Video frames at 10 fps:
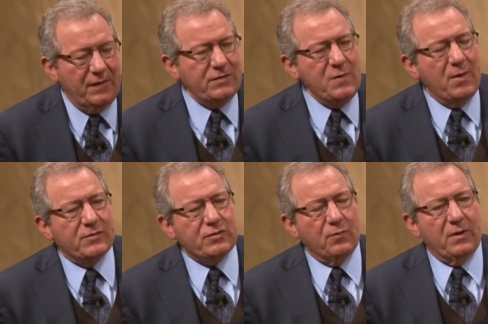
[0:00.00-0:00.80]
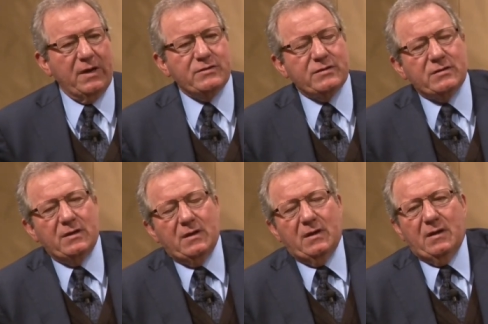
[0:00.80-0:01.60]
This man was so religious
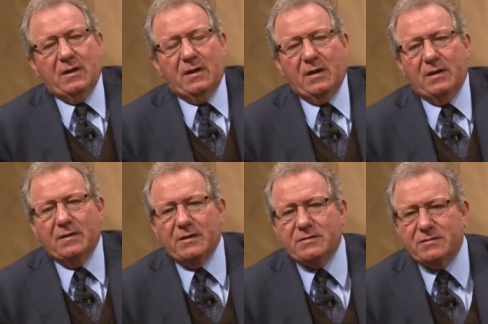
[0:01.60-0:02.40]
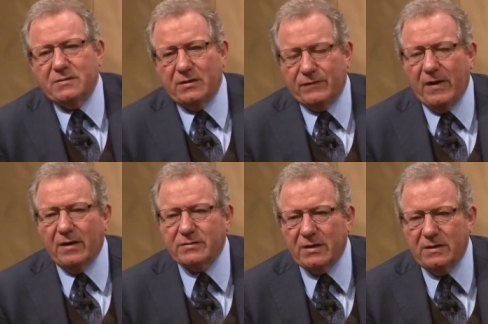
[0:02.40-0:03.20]
this, this
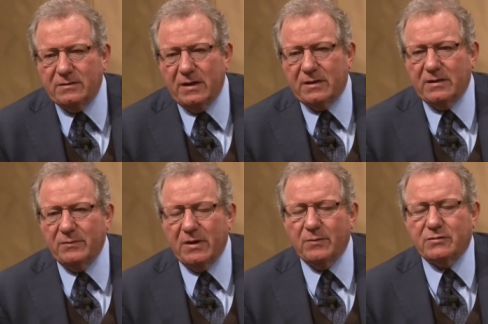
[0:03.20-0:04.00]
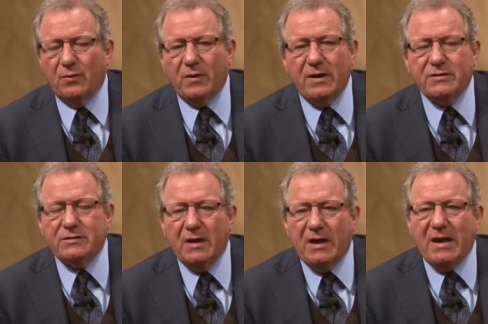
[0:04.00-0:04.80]
Pharisee, Nicodemus, he was so
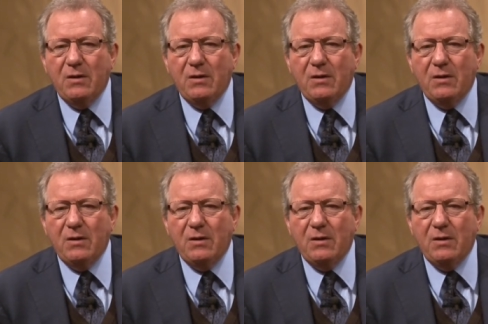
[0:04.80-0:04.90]
religious,